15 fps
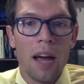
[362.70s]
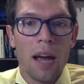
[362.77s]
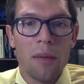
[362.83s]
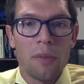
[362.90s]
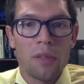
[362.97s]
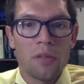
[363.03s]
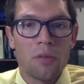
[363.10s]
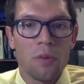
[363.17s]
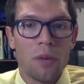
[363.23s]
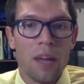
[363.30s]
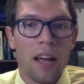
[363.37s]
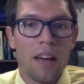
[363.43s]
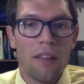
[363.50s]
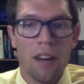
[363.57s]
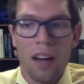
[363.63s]
happens when we
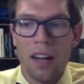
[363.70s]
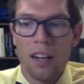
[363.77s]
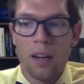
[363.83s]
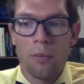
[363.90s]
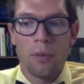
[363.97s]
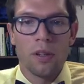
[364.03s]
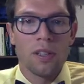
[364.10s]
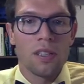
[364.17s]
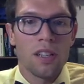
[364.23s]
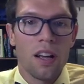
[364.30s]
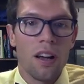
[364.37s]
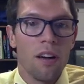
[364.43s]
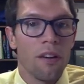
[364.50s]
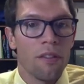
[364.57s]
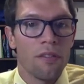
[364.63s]
have odd numbers
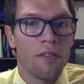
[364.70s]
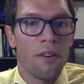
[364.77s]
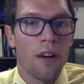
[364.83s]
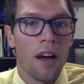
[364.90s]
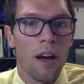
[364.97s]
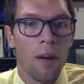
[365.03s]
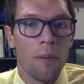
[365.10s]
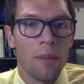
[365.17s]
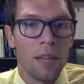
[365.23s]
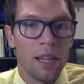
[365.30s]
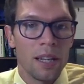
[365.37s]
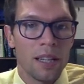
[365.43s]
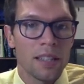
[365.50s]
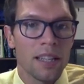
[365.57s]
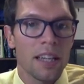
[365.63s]
of
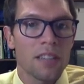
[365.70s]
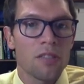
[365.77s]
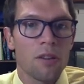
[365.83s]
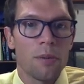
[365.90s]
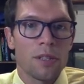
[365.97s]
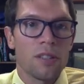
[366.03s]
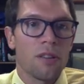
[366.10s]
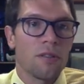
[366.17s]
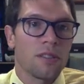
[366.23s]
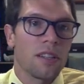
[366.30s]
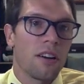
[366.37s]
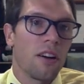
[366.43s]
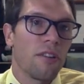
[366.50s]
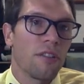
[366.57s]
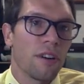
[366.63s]
the sex chromosomes,
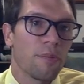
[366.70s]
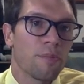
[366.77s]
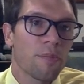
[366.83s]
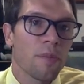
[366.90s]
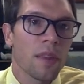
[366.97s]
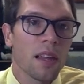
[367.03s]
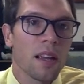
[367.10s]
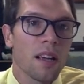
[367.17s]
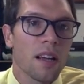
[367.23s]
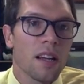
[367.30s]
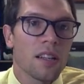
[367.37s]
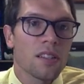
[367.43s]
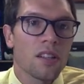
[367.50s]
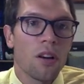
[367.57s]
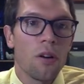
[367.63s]
however.
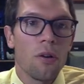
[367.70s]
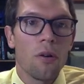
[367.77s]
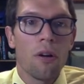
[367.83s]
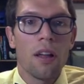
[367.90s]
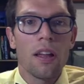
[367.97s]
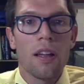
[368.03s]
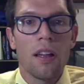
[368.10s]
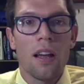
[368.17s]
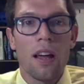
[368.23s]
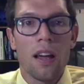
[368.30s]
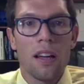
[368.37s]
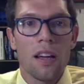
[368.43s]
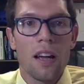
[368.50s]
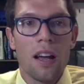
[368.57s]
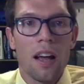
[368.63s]
So
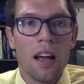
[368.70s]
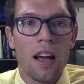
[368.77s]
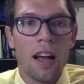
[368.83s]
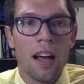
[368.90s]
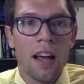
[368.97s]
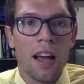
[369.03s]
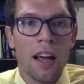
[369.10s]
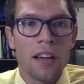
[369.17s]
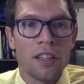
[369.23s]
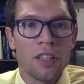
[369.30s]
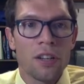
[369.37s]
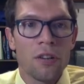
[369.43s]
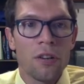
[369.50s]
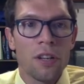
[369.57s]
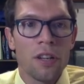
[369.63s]
I
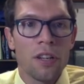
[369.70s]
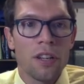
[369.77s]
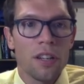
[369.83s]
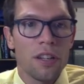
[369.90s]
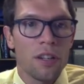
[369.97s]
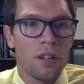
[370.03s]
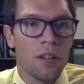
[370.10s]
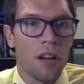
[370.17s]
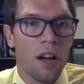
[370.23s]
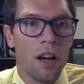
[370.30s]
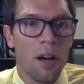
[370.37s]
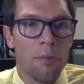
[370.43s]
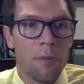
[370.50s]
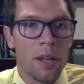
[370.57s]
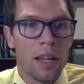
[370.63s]
show you
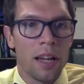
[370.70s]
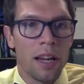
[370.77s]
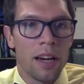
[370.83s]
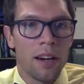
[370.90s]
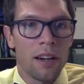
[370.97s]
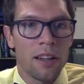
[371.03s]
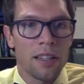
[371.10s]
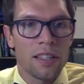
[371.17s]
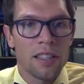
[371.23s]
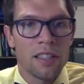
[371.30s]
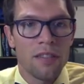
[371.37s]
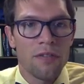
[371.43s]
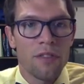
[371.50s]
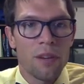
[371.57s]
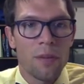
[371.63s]
it here. This is
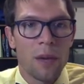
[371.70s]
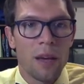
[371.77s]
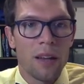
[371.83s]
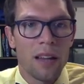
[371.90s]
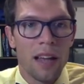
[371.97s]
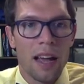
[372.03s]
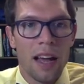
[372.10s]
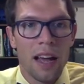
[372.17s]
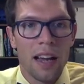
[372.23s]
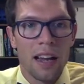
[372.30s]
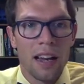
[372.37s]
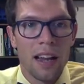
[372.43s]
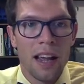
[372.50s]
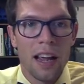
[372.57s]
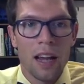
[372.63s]
a female that had
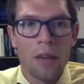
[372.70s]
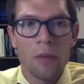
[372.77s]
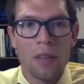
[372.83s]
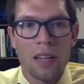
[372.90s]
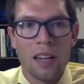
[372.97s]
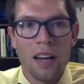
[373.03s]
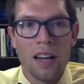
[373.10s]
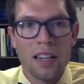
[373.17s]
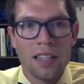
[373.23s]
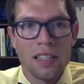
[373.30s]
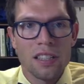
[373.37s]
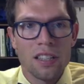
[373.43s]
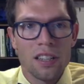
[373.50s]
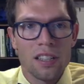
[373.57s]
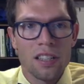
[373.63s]
an egg with a
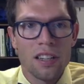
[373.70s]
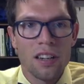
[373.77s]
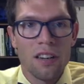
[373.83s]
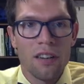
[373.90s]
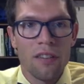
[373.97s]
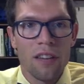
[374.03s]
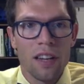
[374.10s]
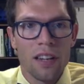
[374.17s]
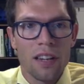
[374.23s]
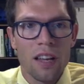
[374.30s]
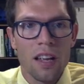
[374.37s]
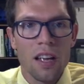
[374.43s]
non-disjunction event.